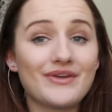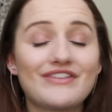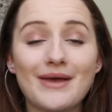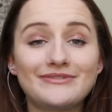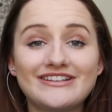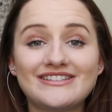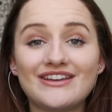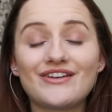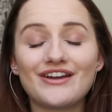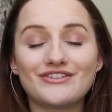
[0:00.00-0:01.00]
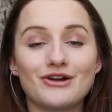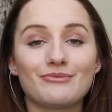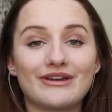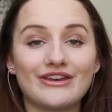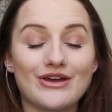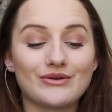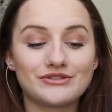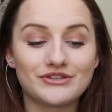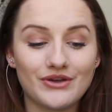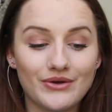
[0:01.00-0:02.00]
We've kept it a secret, nobody
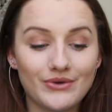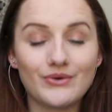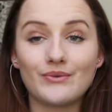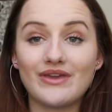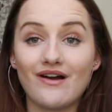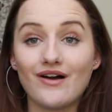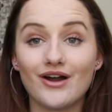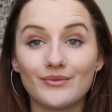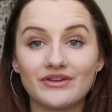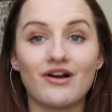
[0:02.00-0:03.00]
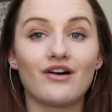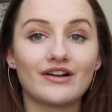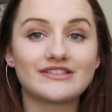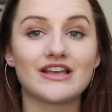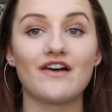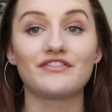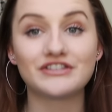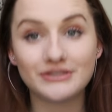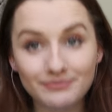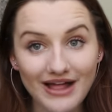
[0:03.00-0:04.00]
knows who we are. We call ourselves
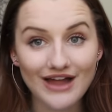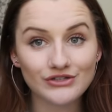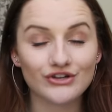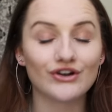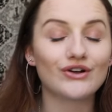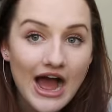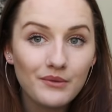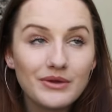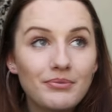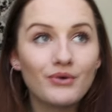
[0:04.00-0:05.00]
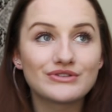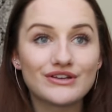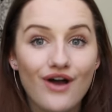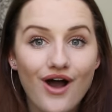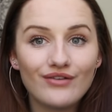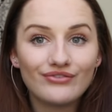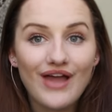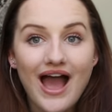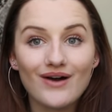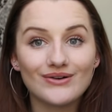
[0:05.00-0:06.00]
Splash Girl. How we pulled it off,
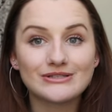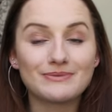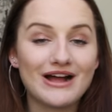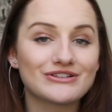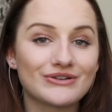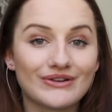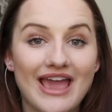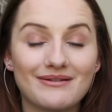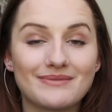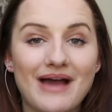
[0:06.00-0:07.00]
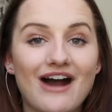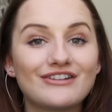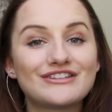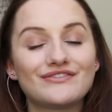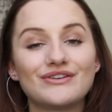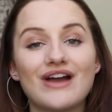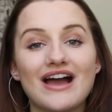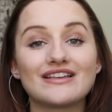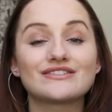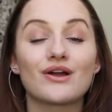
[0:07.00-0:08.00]
how Splash Girl came about. If you
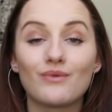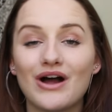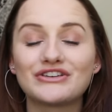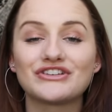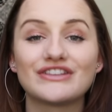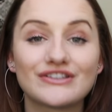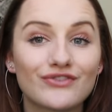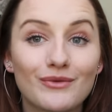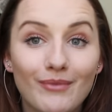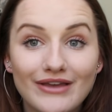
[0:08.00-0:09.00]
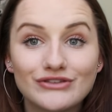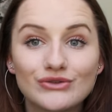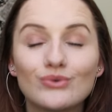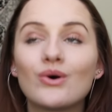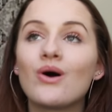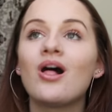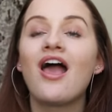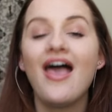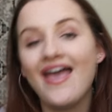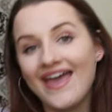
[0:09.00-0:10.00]
guys are watching this from my school,
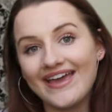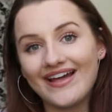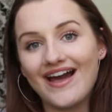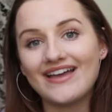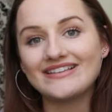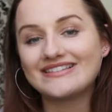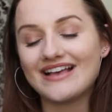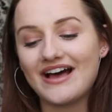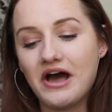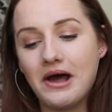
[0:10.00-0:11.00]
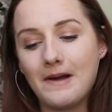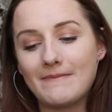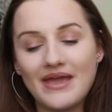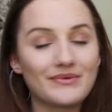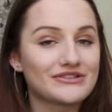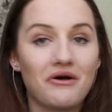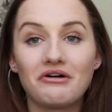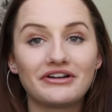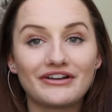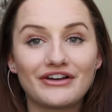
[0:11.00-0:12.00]
hey guys, um, it was
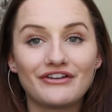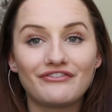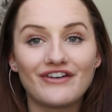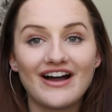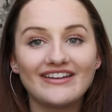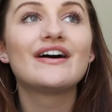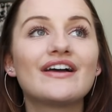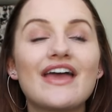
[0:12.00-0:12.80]
all in good fun.